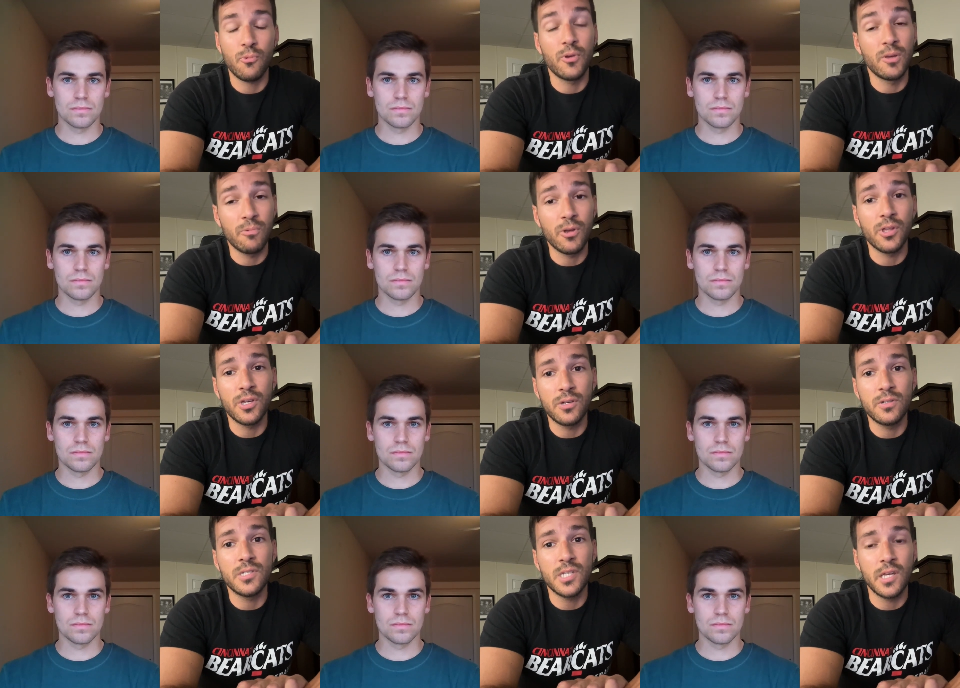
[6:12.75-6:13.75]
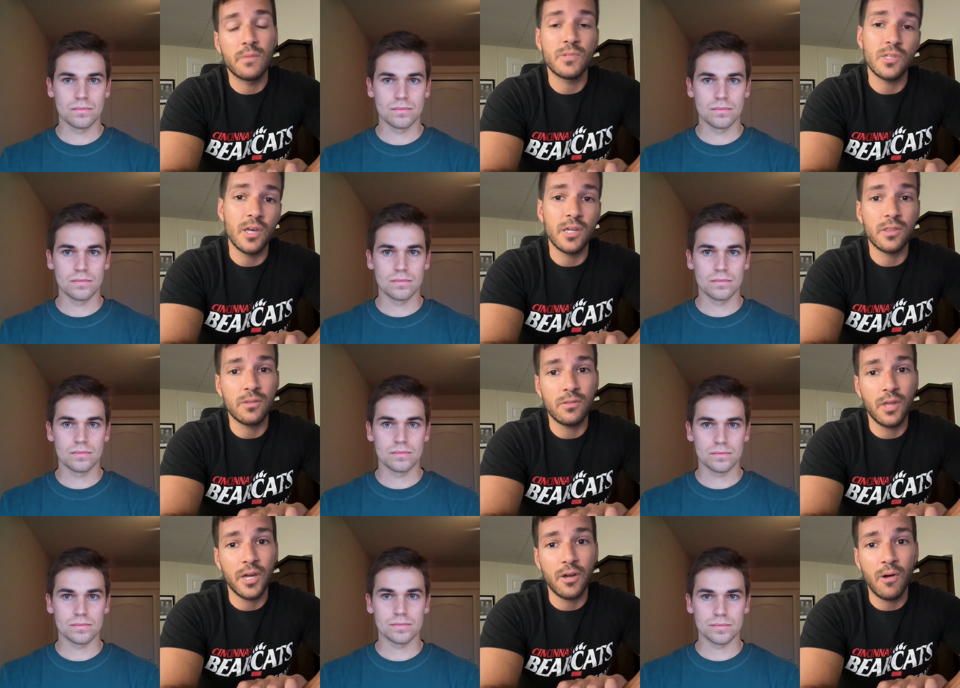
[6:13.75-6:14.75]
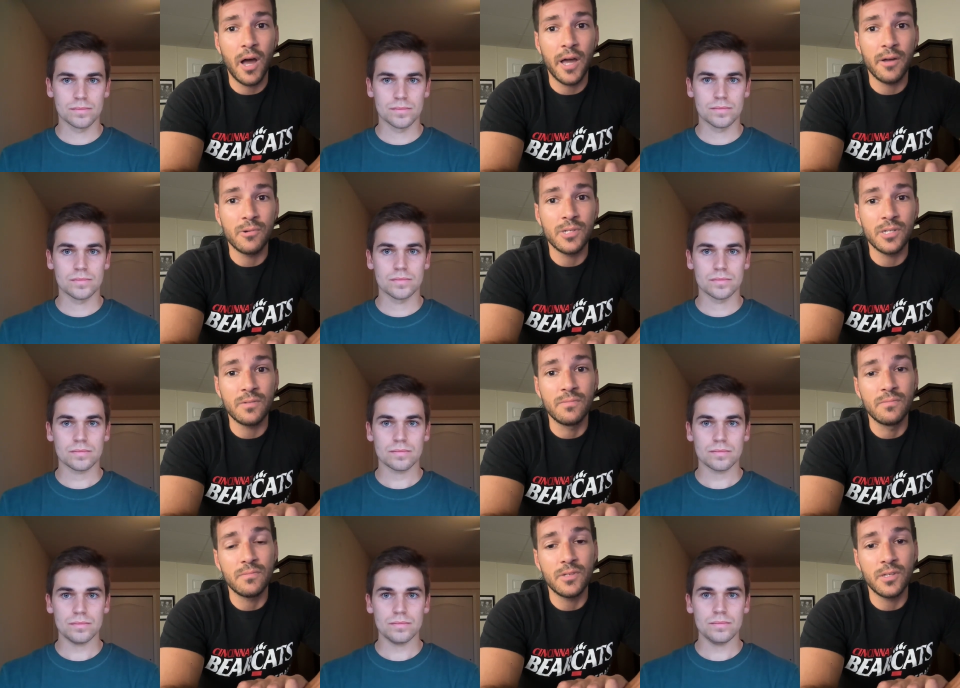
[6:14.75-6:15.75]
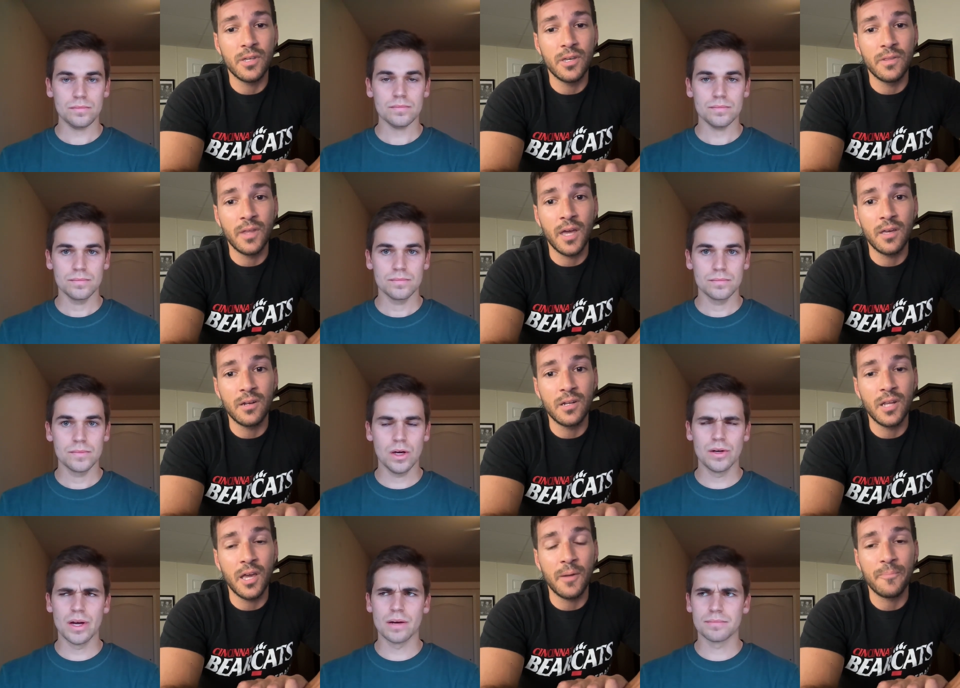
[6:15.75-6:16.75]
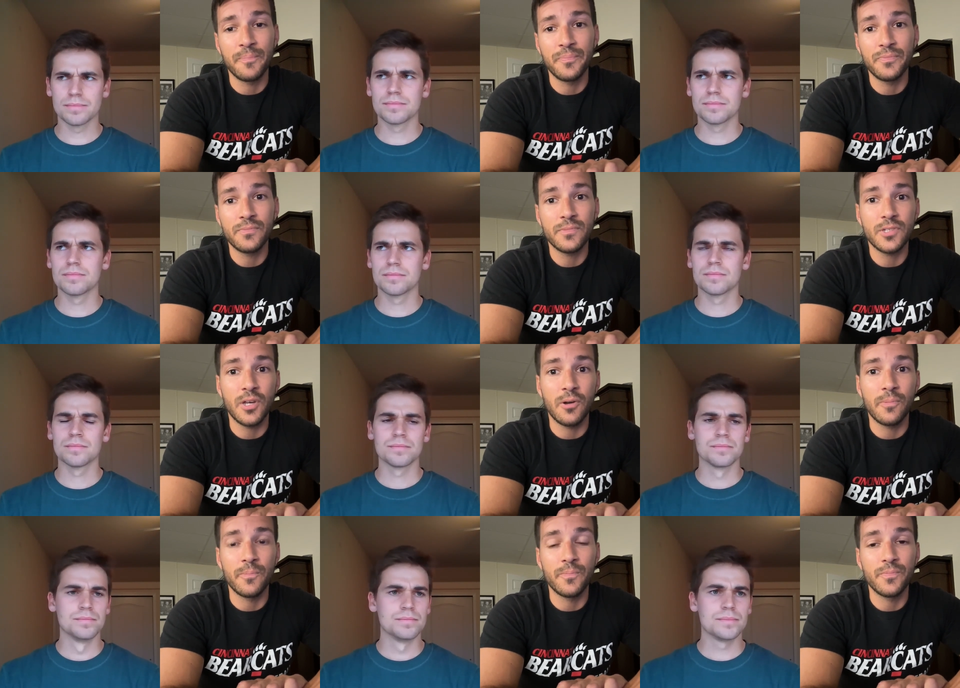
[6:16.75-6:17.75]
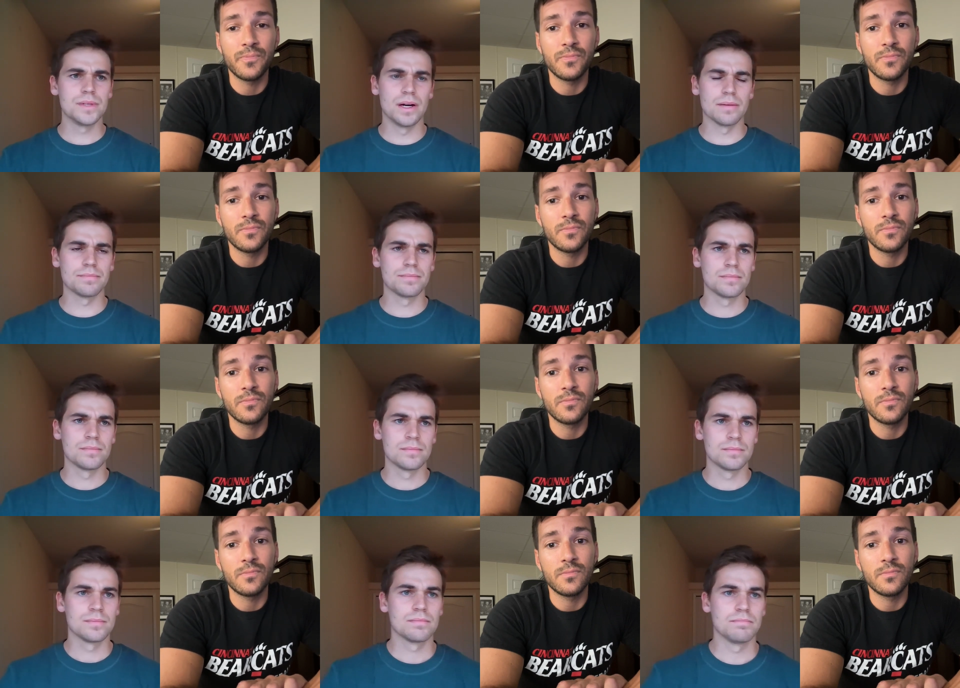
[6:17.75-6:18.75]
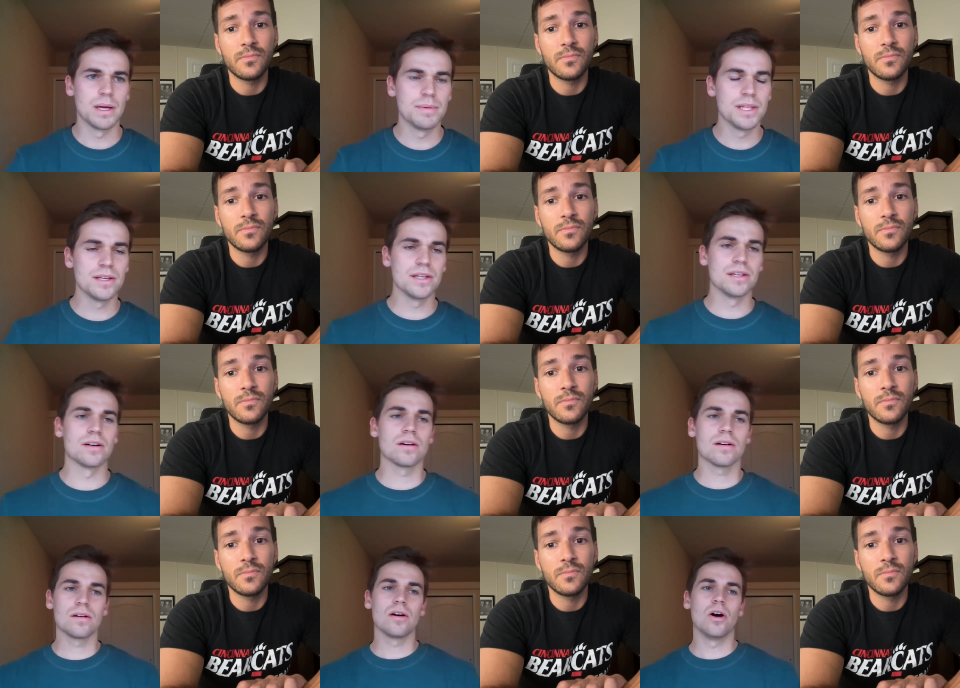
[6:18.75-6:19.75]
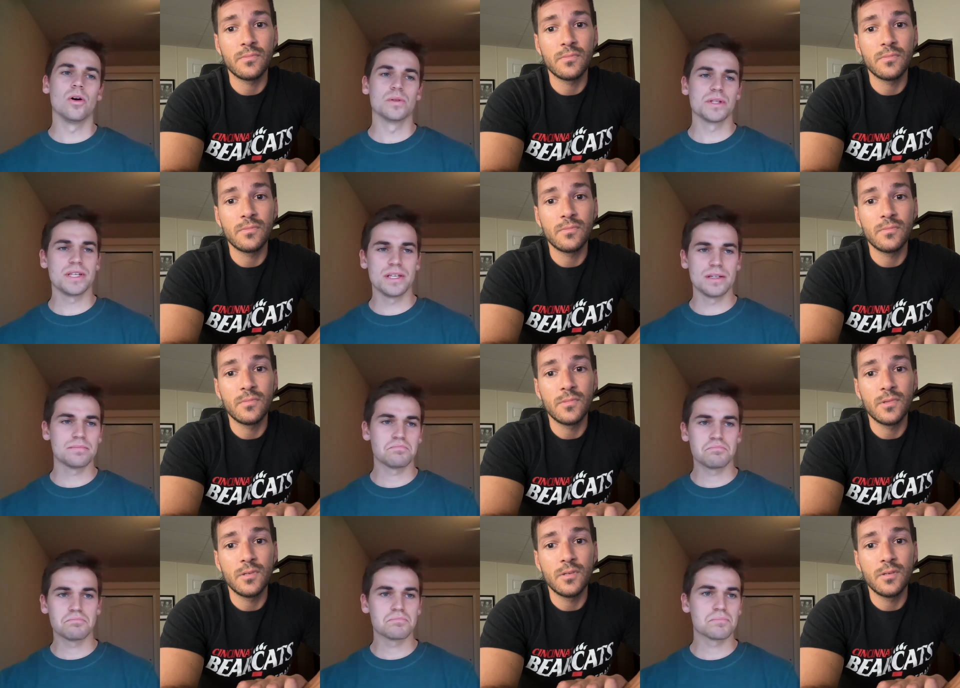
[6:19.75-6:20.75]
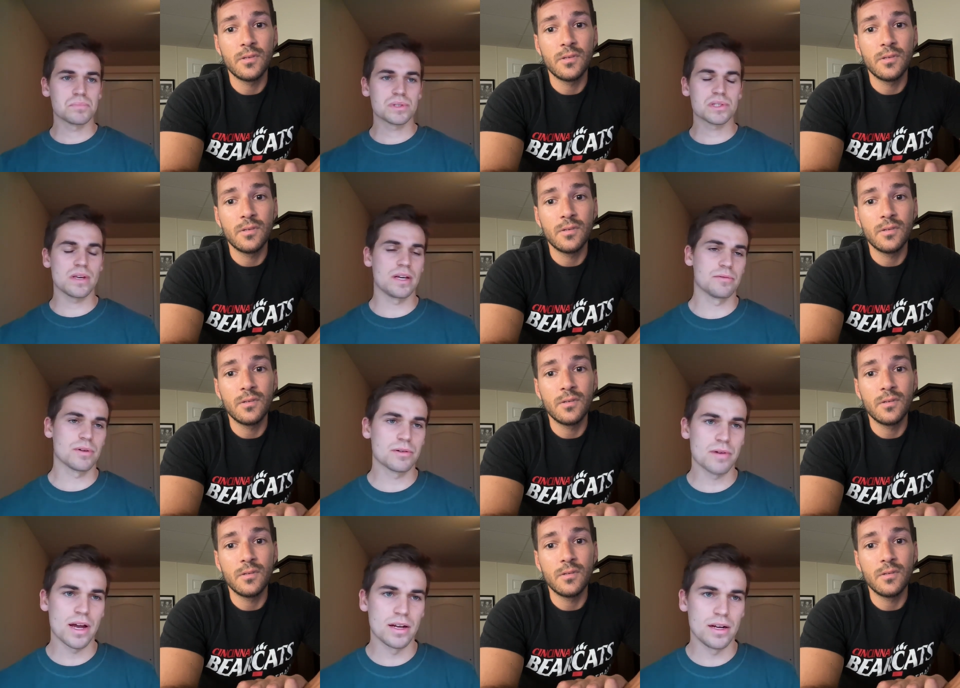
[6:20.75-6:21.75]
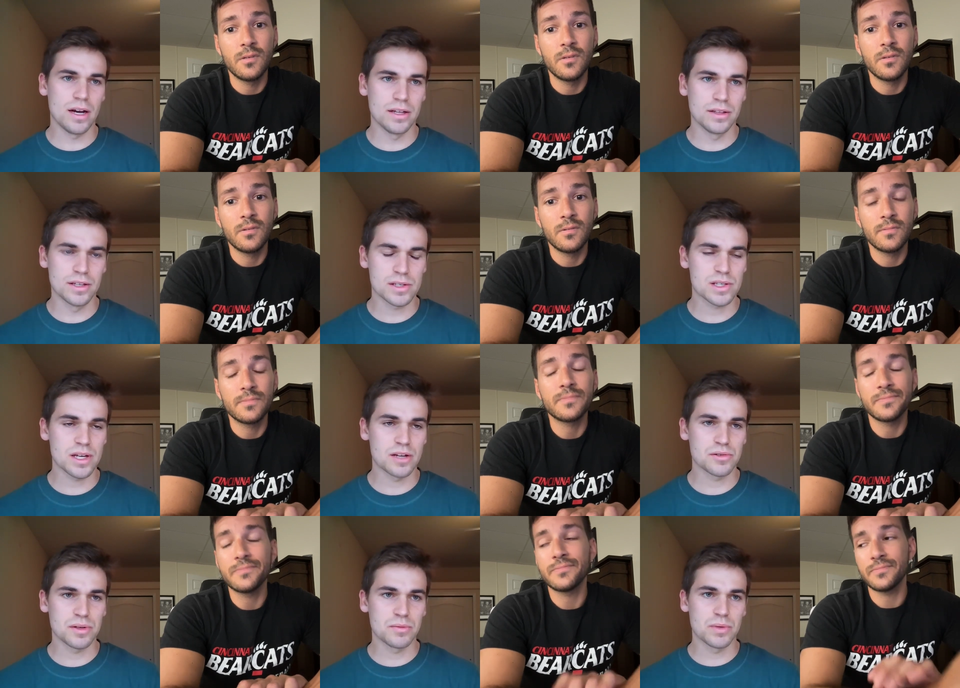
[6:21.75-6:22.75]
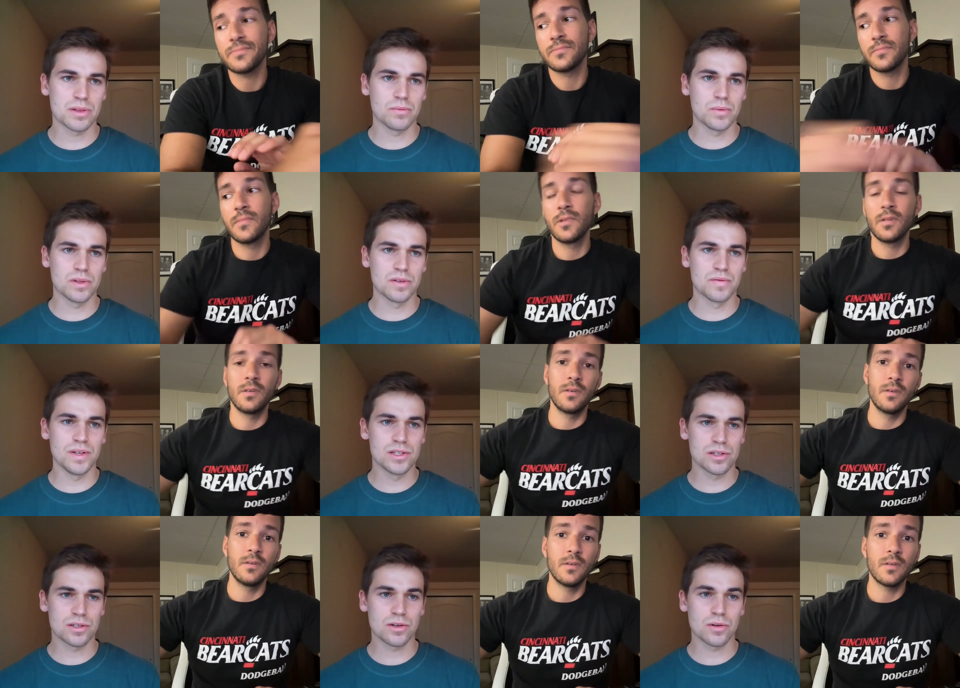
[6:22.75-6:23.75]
Speaker 1: three really good teams, like like Ohio did in that in a yeah. day. So
Speaker 2: yeah, maybe the only slight regret on the scheduling with with the featured